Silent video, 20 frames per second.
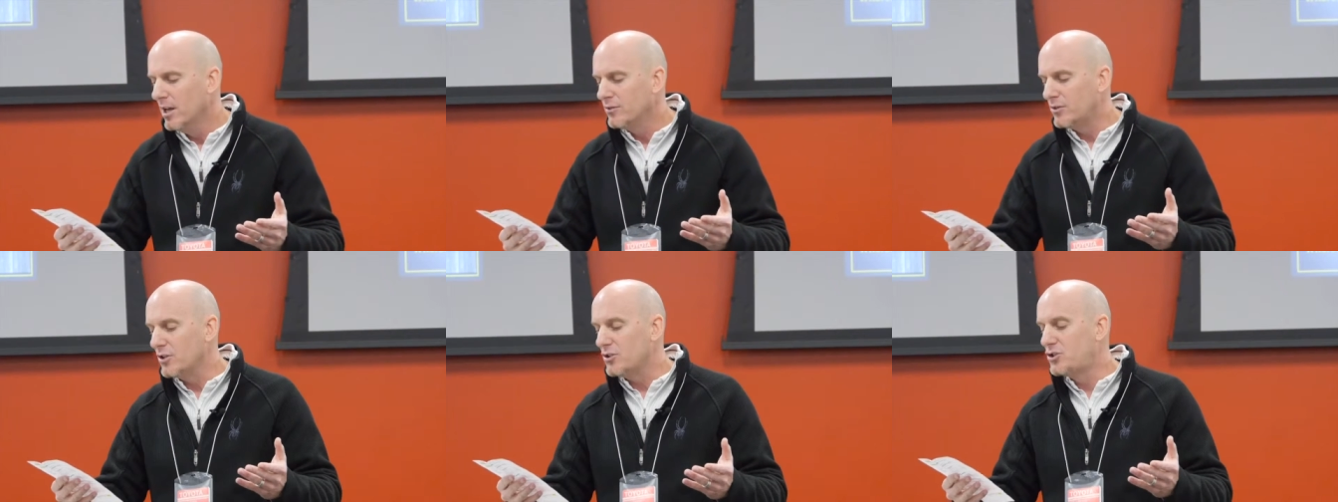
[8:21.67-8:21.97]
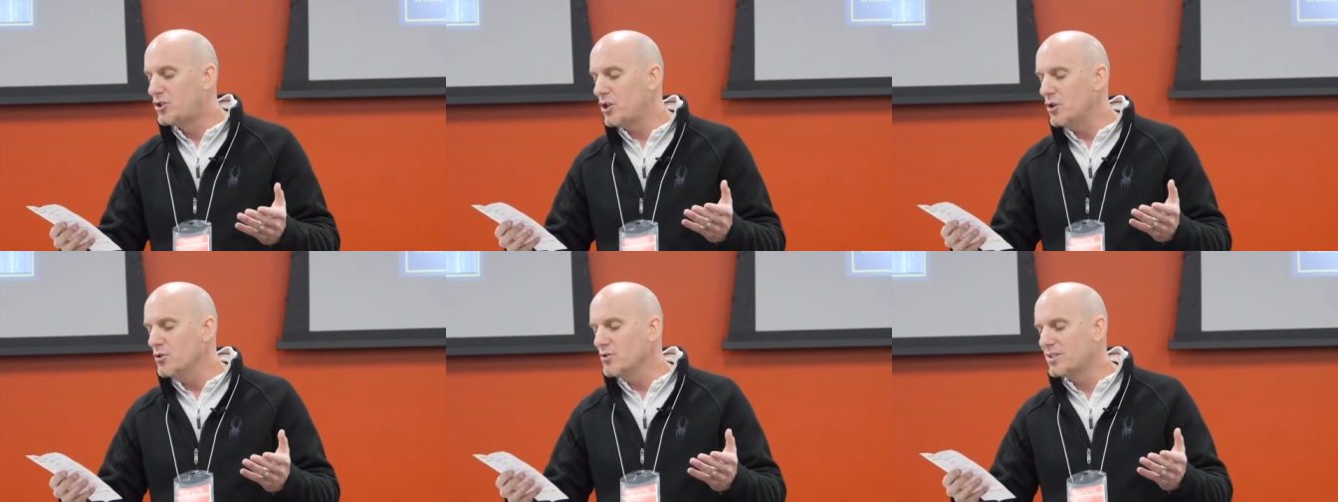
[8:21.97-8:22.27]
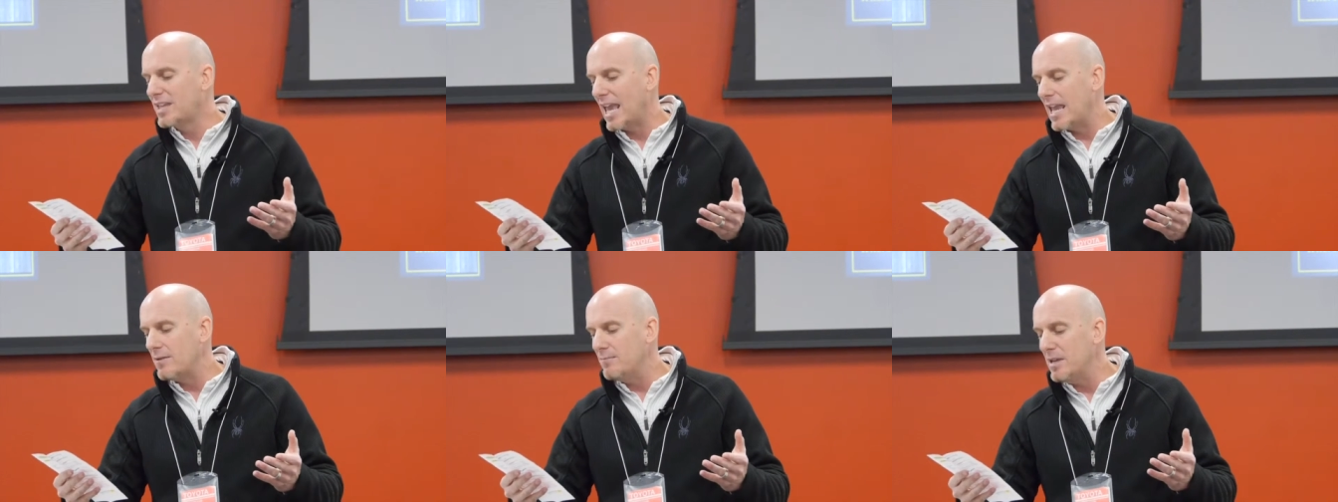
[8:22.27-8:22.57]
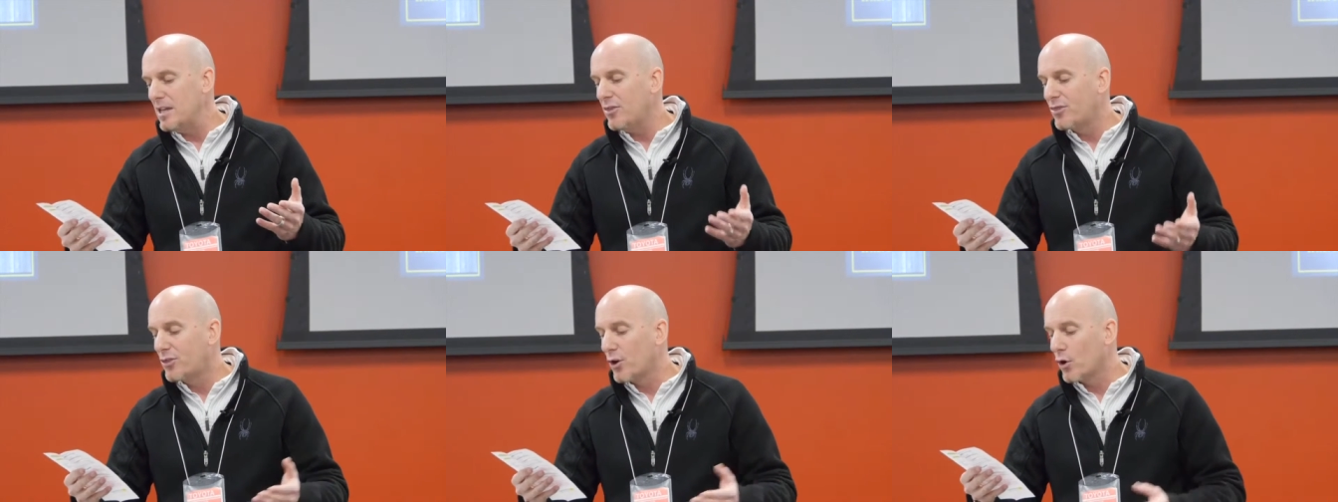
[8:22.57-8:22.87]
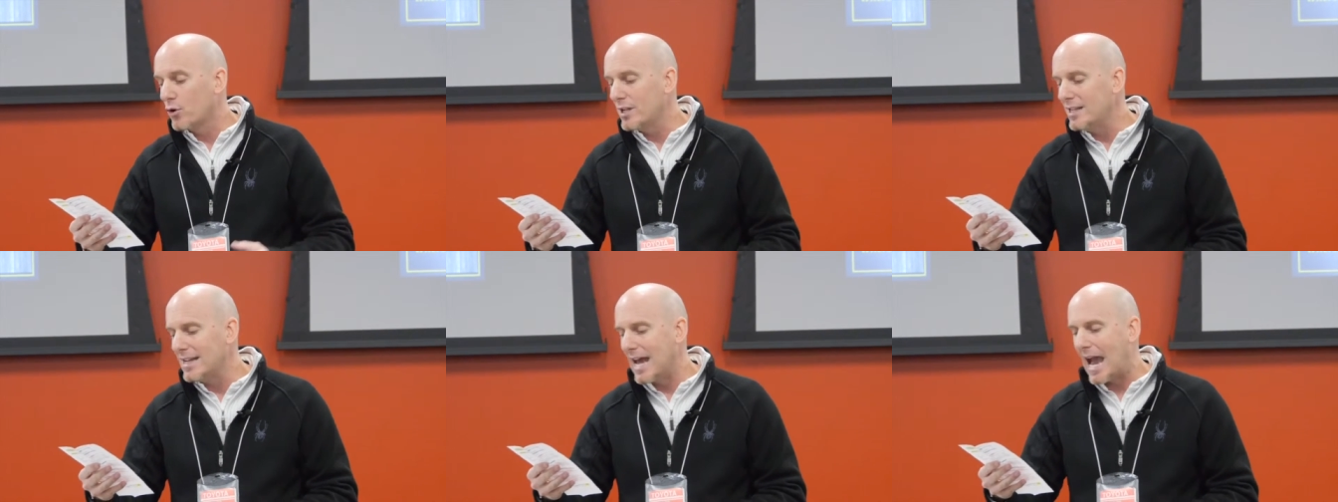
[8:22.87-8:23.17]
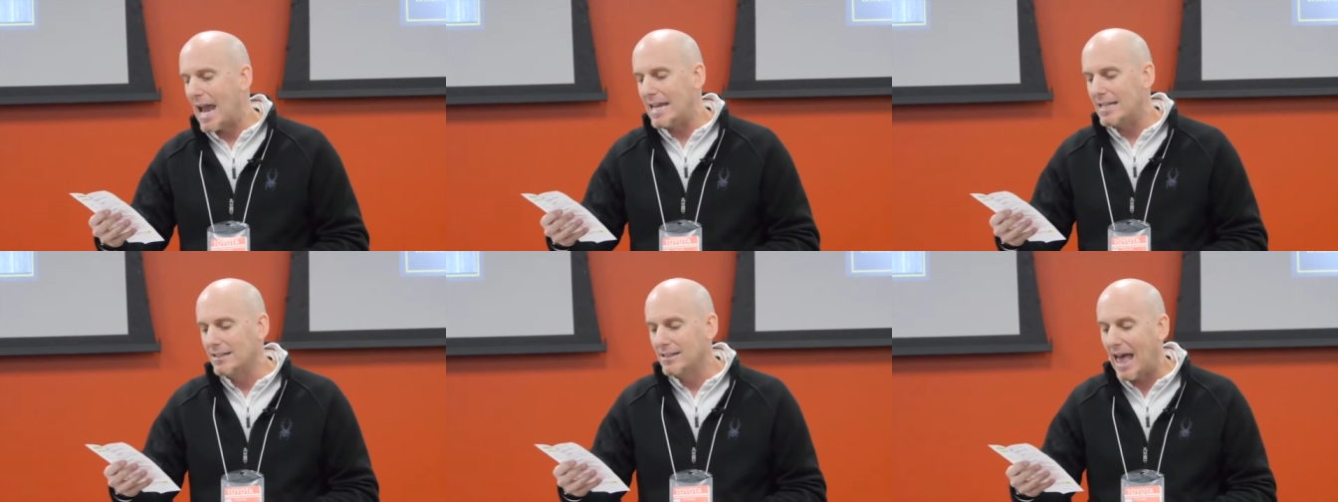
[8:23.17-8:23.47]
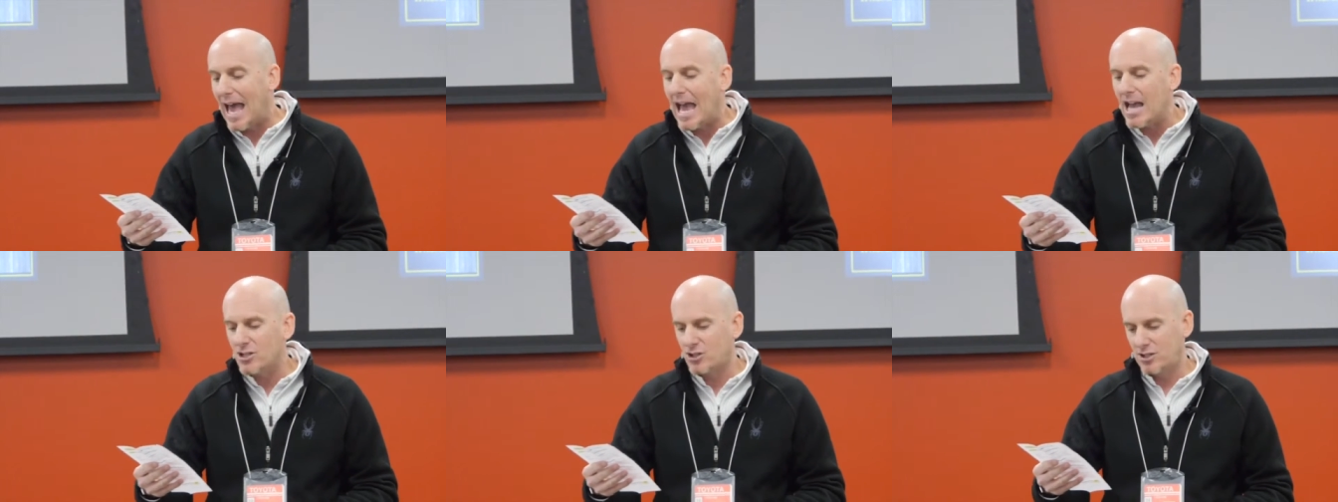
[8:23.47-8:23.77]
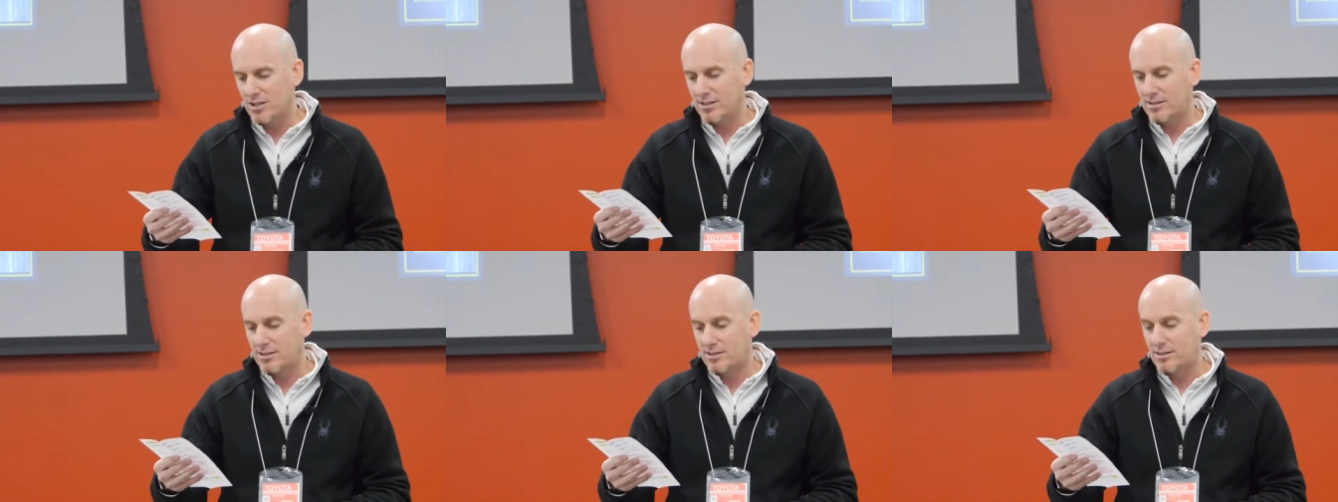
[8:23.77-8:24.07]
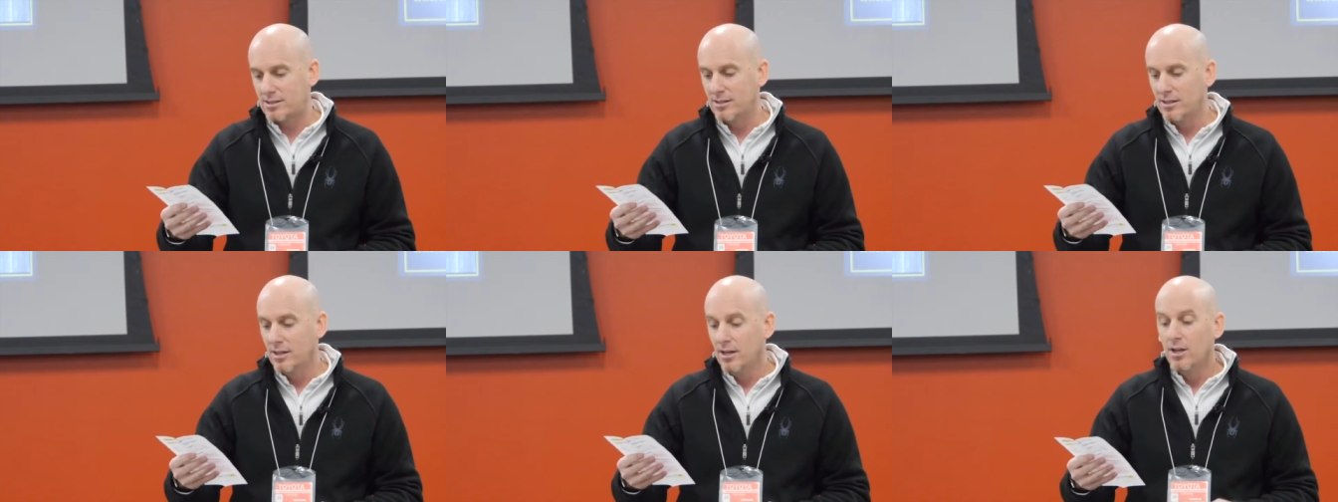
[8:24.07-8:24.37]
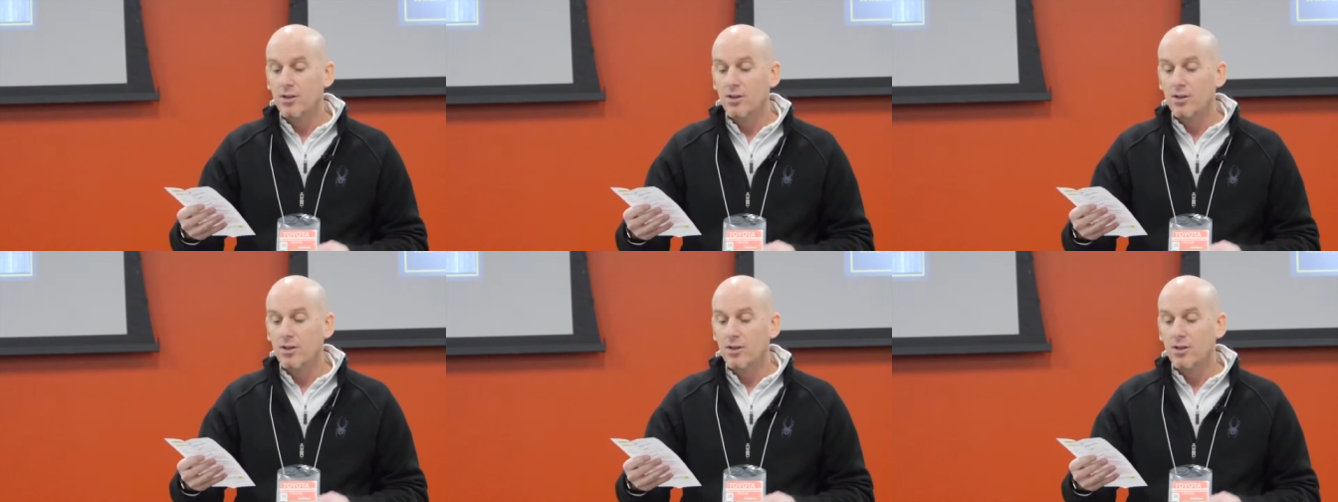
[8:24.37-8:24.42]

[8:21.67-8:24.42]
the Jews gave me 39 lashes.